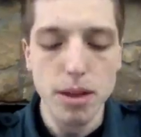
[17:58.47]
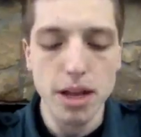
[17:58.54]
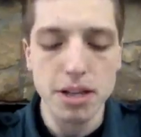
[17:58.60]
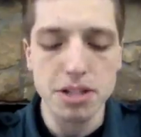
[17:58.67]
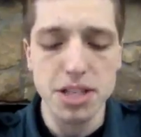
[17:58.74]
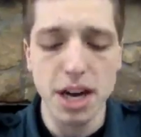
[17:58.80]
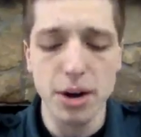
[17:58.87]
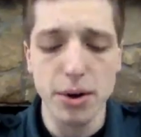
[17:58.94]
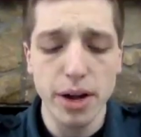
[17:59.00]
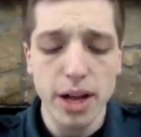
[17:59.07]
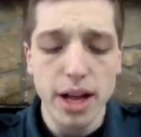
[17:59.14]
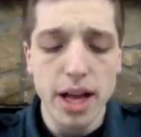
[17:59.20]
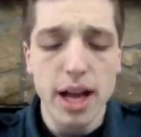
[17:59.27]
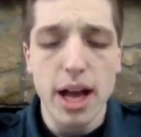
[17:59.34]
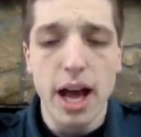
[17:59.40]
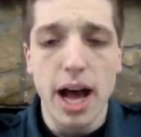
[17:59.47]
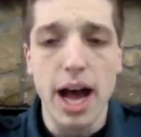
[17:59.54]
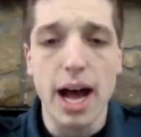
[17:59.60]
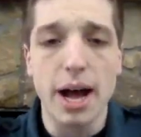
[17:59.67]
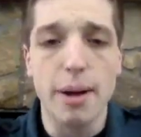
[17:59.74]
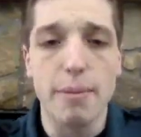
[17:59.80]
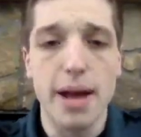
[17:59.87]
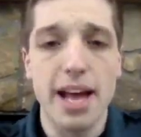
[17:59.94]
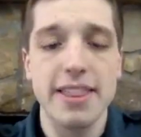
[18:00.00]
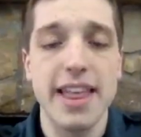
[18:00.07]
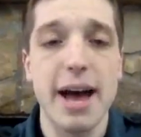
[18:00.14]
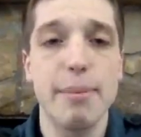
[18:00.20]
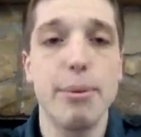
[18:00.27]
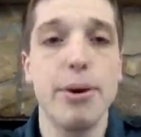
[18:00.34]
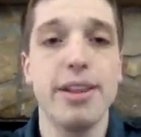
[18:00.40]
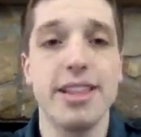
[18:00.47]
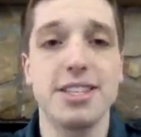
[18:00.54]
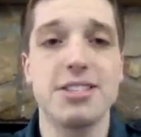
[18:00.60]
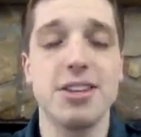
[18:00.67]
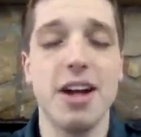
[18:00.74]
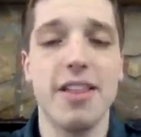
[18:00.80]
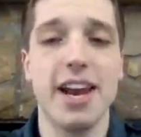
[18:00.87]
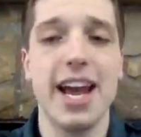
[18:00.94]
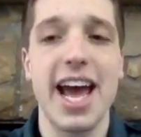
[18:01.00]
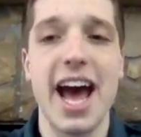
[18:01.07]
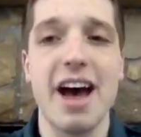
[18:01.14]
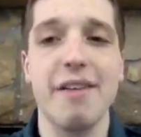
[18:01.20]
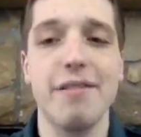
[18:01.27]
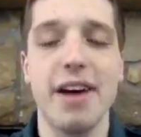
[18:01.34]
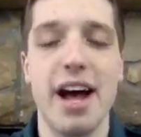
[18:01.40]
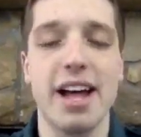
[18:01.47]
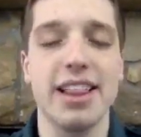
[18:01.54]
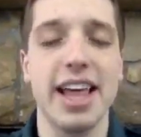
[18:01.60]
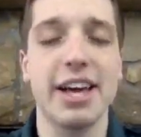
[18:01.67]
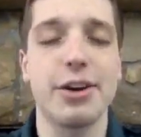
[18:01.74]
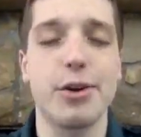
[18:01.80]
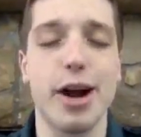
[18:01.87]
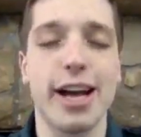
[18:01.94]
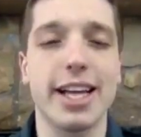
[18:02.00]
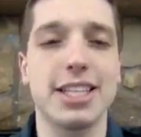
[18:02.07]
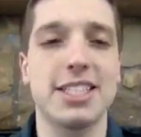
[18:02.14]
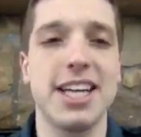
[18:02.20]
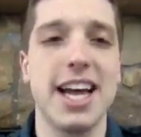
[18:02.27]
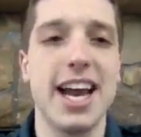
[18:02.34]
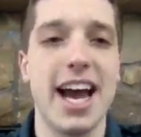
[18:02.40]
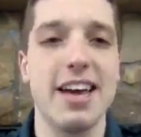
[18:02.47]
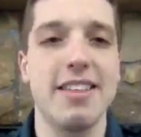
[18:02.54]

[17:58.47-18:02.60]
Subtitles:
So at that point, this is all that I have. Like Greg had said,